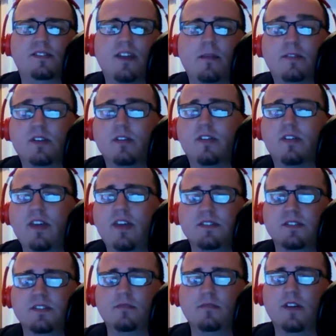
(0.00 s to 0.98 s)
skeptical
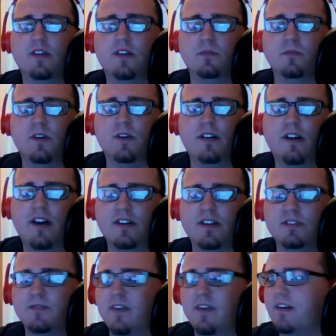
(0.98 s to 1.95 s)
theism as well
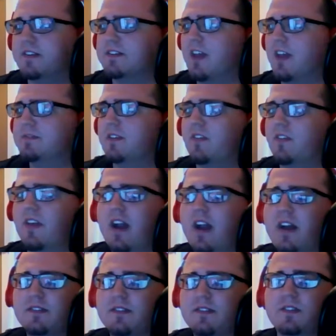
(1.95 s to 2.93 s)
as various types of
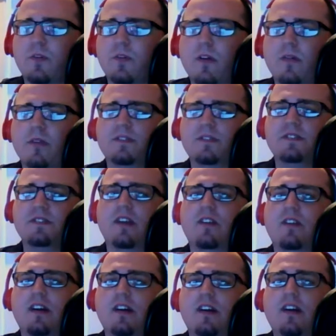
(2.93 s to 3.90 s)
theodicies, where we would
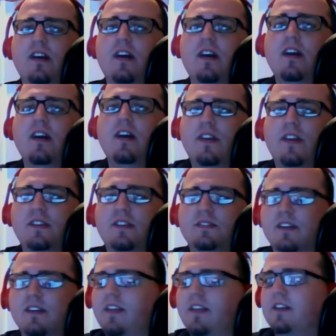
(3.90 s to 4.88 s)
say that
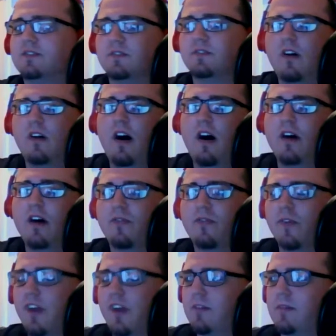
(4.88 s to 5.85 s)
things like natural law,
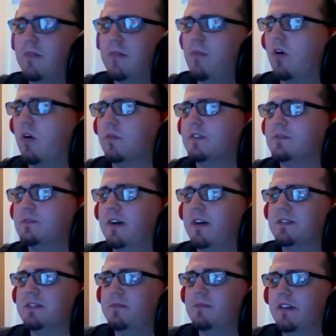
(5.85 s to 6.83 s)
freedom, and moral
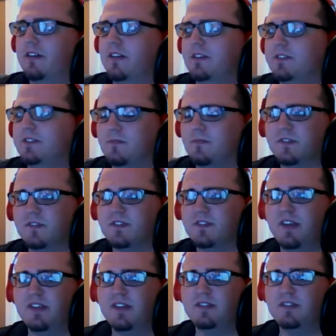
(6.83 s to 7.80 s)
responsibility
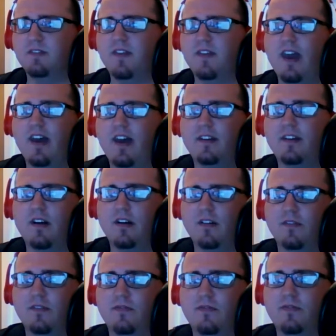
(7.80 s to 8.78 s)
supersedes that
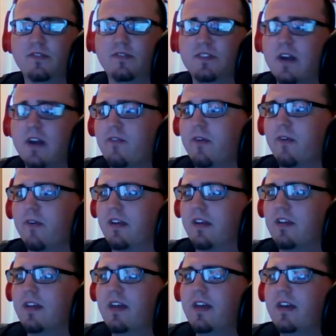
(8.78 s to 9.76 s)
of
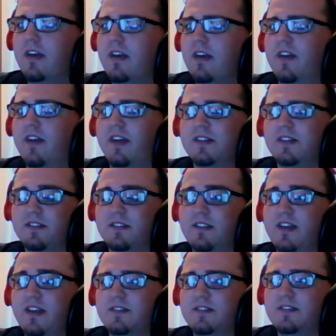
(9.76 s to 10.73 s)
suffering, and that it's
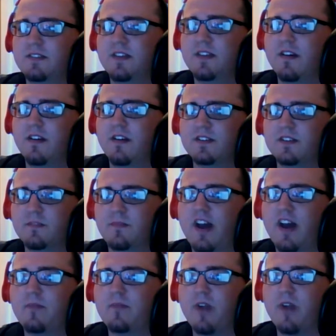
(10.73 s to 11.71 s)
necessary as a
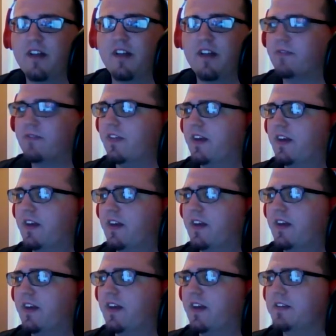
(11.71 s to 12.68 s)
byproduct for that
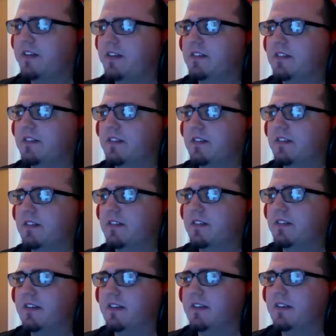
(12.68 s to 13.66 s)
to
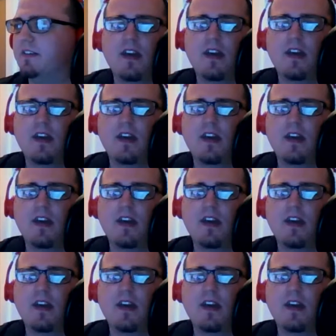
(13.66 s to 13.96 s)
exist.